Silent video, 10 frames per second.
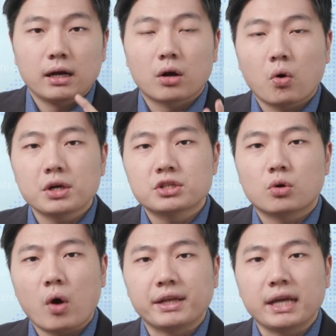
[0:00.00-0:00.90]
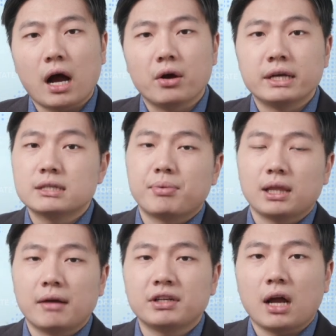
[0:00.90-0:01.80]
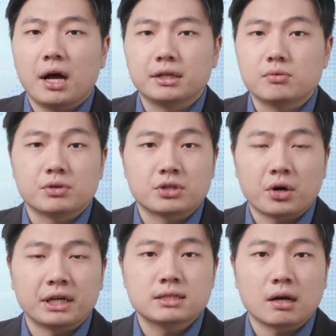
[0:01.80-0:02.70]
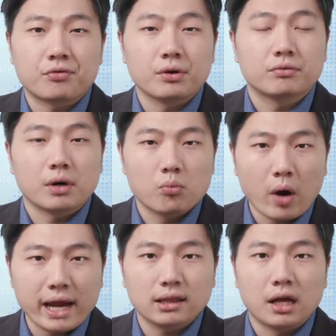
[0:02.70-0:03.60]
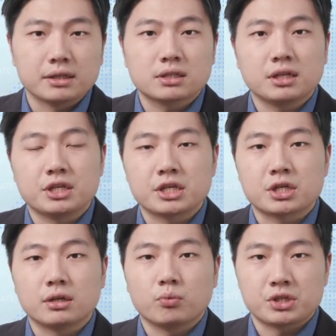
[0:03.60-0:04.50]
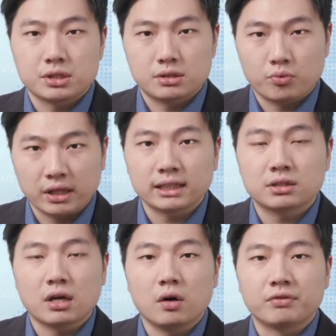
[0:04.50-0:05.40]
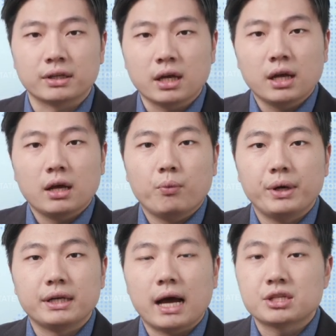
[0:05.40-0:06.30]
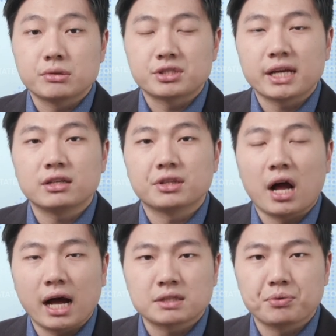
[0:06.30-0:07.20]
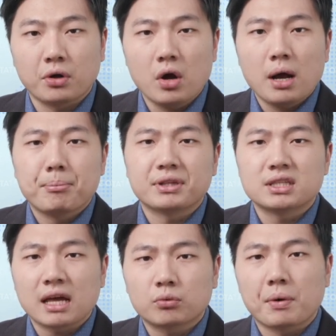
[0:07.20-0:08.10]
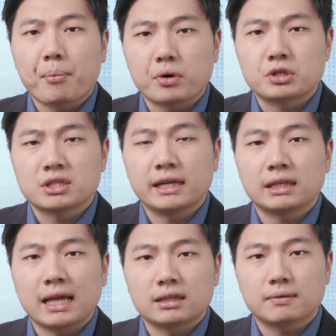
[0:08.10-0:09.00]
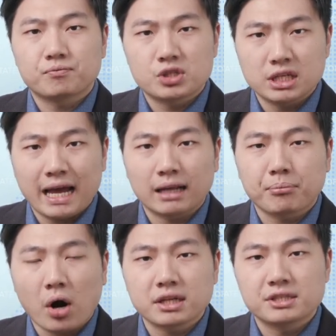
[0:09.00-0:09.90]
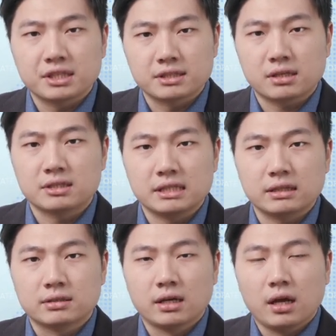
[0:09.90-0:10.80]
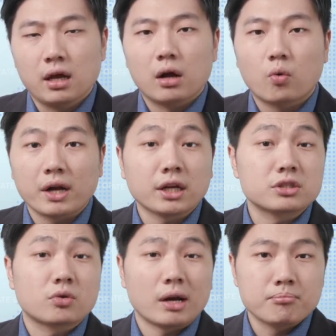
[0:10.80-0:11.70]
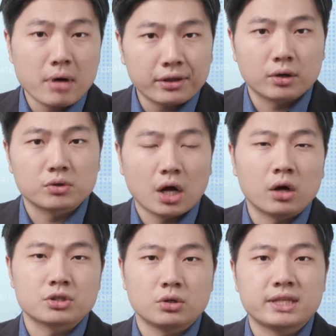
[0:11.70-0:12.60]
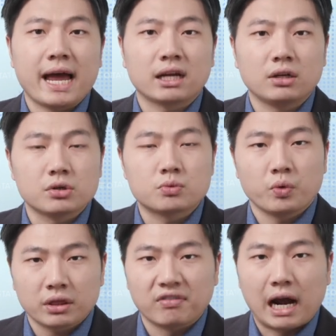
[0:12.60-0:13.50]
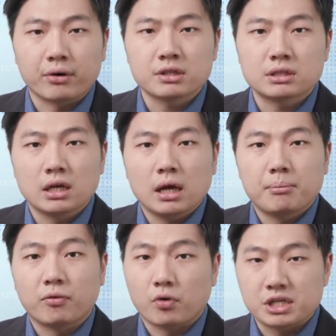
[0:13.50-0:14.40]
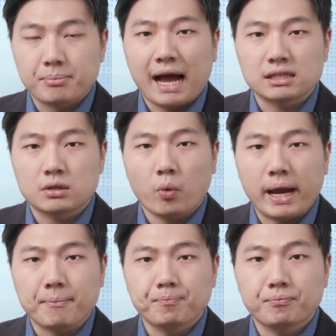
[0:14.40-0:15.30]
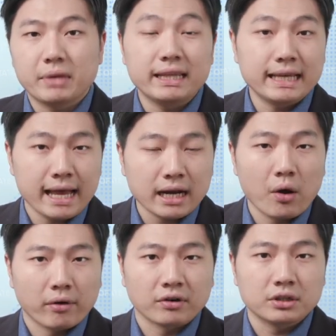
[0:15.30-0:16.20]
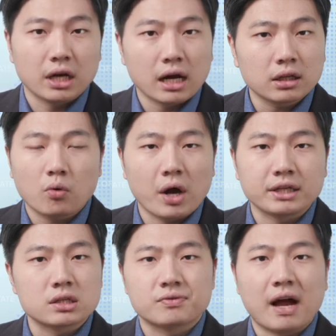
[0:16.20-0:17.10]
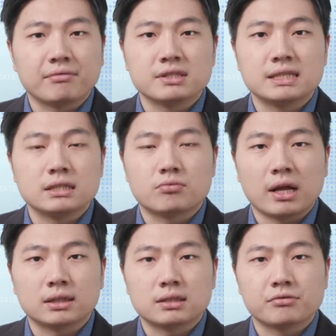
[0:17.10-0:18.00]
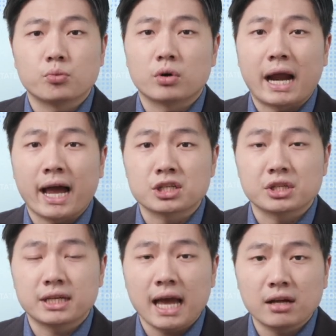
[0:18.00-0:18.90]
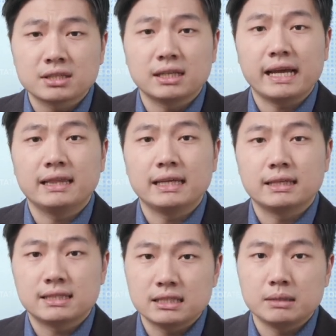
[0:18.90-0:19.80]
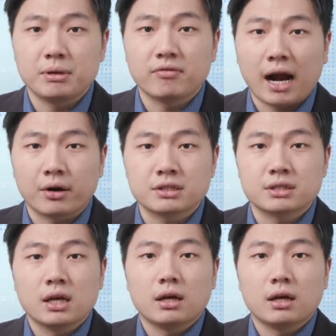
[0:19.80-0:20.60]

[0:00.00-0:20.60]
According to Guangyao, his beloved aunt was already suffering from white lung's condition, which is related to COVID, when she was taken to the hospital, but the death report stated that she had Parkinson's disease. Guanyao's grandmother was also diagnosed with the virus before she passed away. In the end, however, none of Guanyao's 5 diseased relatives were actually counted in the CCP virus